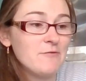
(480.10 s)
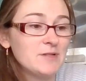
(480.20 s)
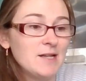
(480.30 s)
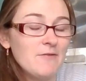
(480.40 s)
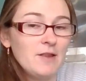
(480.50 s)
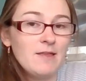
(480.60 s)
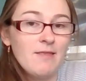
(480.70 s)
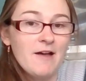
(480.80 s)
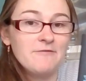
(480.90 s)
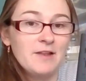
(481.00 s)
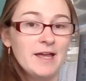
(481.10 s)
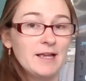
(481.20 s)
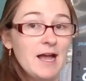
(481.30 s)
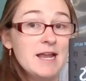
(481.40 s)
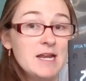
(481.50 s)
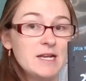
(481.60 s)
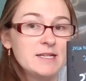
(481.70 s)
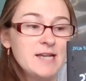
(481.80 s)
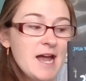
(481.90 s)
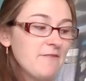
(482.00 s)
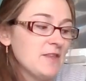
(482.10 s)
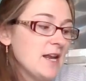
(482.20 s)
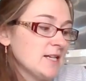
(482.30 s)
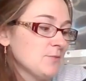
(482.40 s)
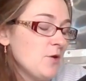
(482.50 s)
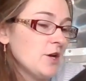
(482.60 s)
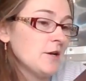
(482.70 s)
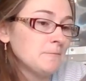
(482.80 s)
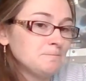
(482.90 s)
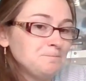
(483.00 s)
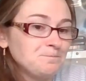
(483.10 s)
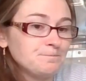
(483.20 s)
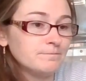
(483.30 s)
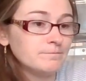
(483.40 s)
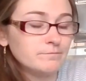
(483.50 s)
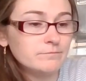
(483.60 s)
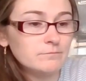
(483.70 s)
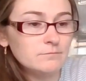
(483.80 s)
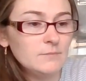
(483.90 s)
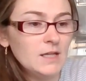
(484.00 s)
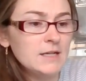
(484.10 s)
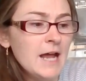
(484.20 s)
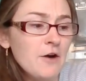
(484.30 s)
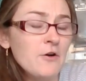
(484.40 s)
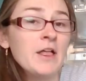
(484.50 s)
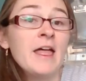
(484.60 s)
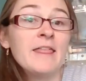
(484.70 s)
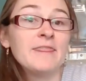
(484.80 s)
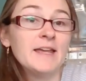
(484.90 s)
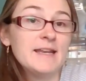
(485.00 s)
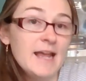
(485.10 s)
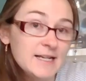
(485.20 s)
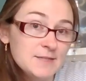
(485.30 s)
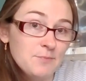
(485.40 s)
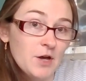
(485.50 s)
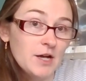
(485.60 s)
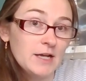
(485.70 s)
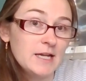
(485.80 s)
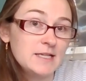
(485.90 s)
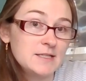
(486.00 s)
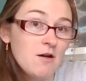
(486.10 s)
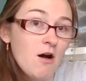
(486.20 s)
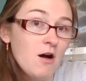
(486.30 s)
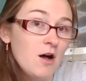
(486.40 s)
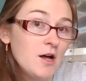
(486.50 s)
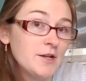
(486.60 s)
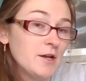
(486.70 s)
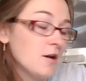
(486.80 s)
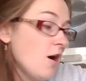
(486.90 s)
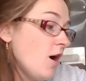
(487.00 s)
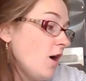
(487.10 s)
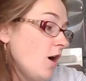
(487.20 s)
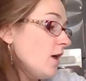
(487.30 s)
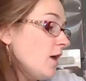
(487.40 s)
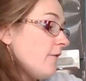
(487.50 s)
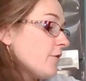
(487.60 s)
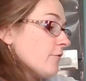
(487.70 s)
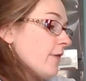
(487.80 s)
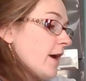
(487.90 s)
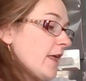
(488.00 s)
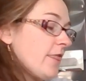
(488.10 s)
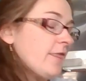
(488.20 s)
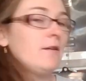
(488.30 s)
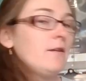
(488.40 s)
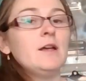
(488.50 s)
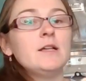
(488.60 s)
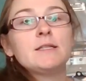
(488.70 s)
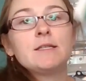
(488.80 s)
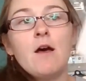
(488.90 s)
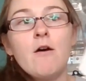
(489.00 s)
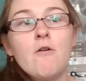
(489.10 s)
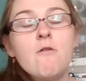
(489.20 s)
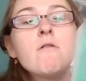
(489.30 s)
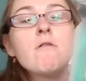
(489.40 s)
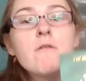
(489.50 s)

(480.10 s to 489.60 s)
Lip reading: was definitely left like I needed to have the next book. Now, the next book is called Call of the Wraith. And so,